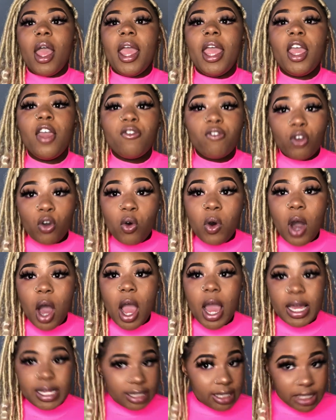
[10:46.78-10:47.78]
If you
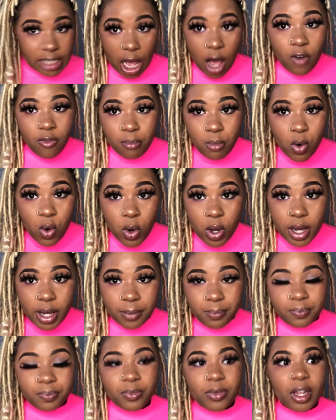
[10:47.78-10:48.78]
are a
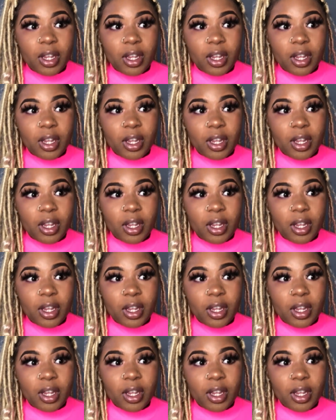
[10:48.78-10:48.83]
sophomore,